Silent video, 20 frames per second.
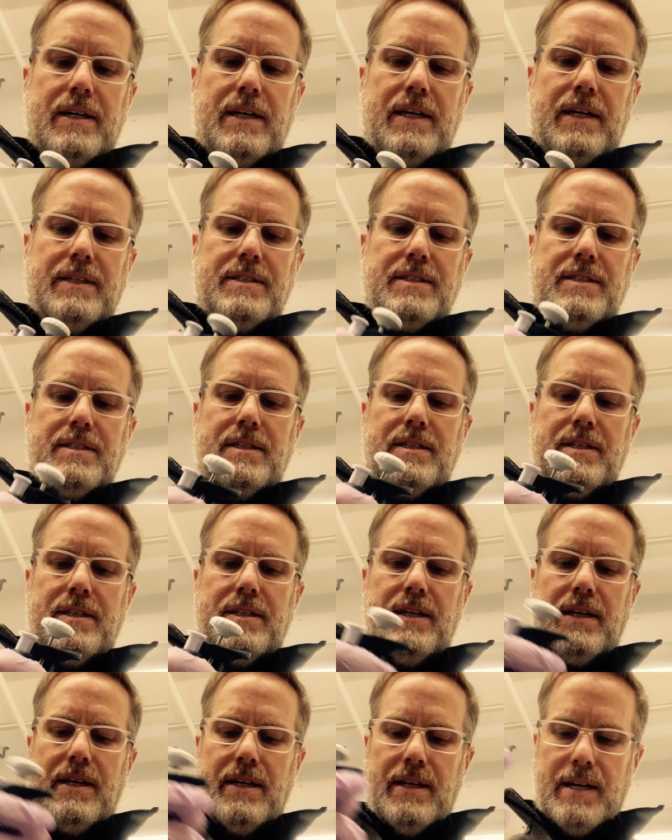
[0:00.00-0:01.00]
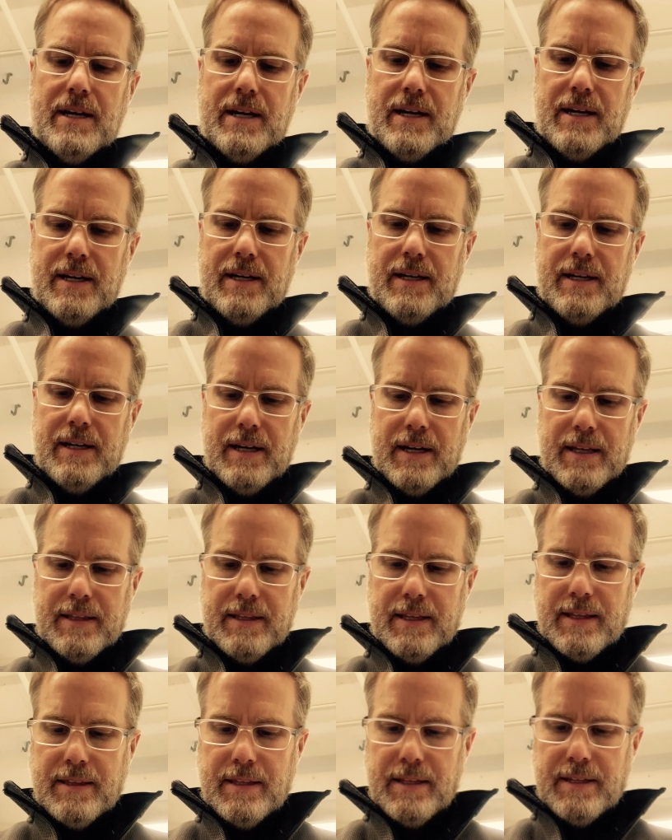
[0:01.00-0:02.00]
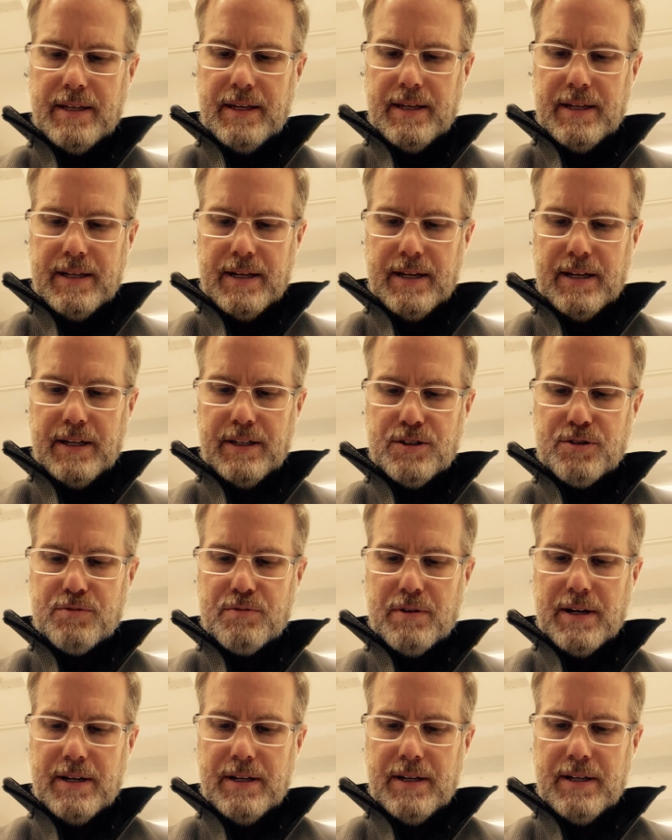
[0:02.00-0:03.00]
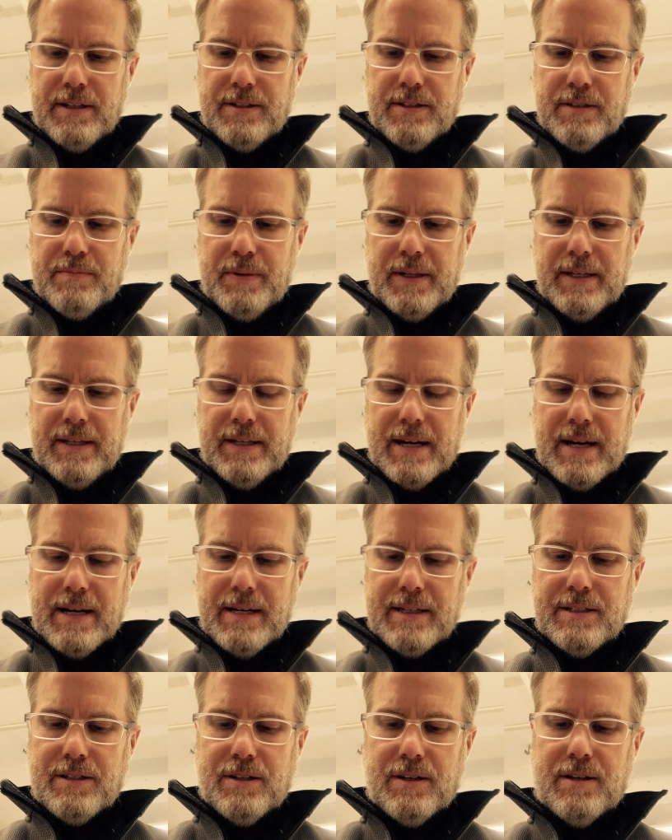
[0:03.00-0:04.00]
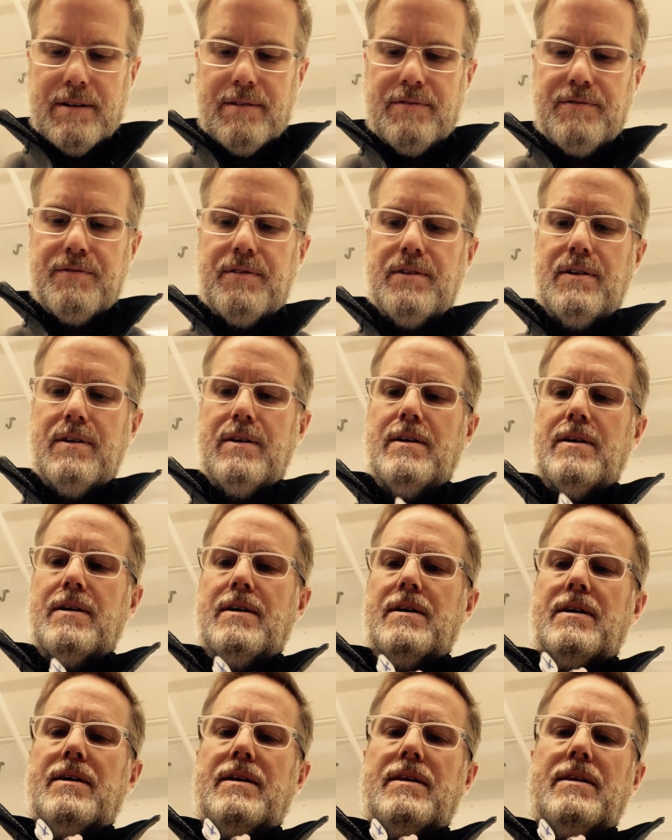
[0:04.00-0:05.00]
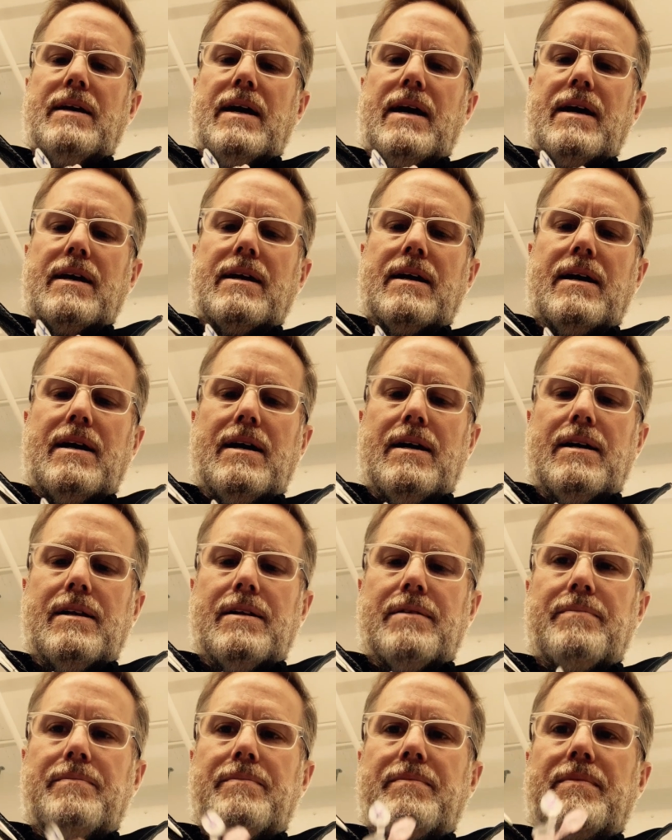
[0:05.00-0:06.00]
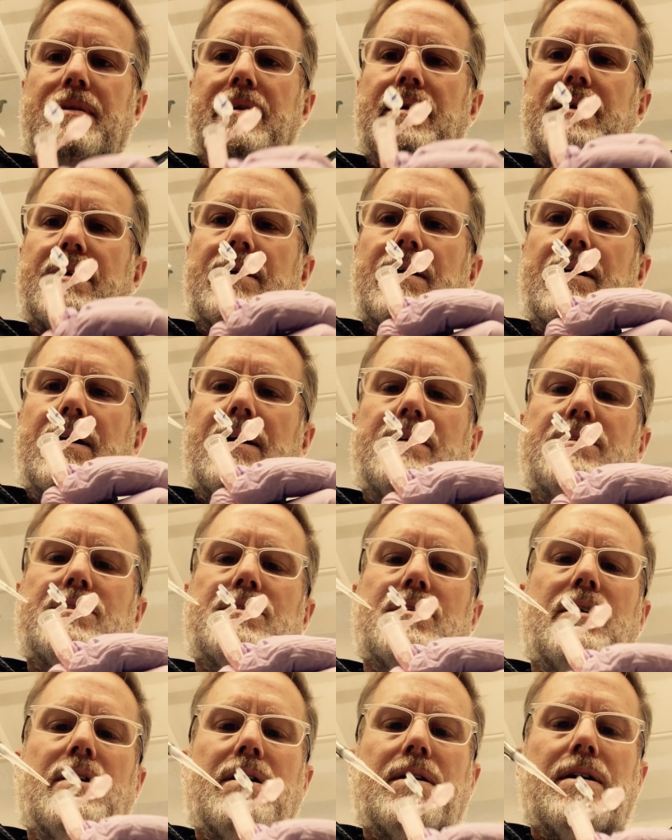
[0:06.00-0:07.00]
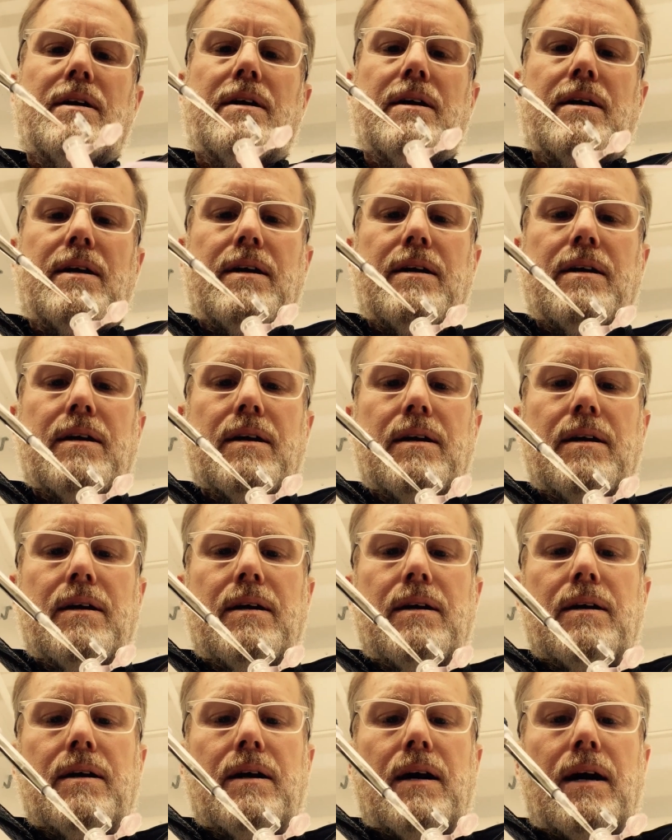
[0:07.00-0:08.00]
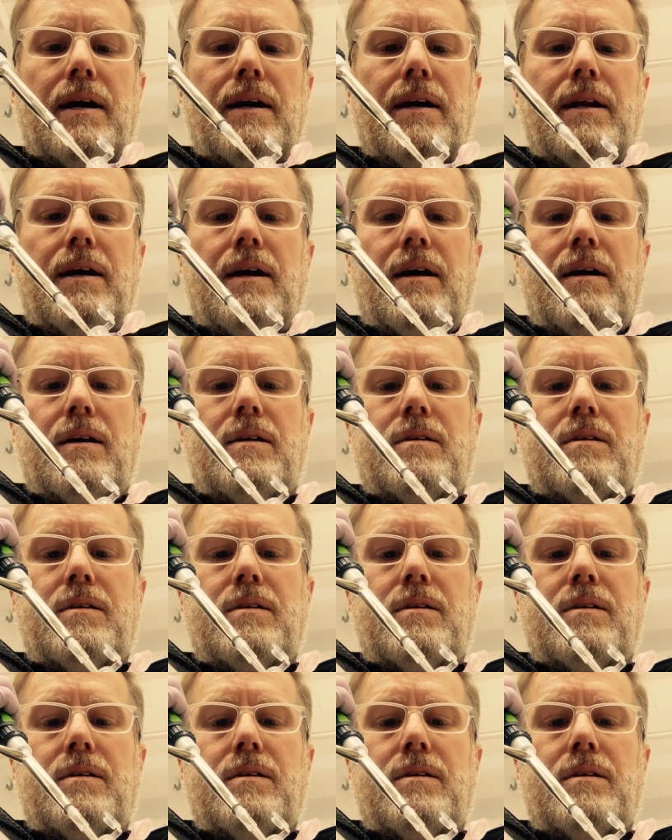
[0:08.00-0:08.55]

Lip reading: gets to the DNA, and then the DNA is ready to be knocked off that column. Okay, so I'm gonna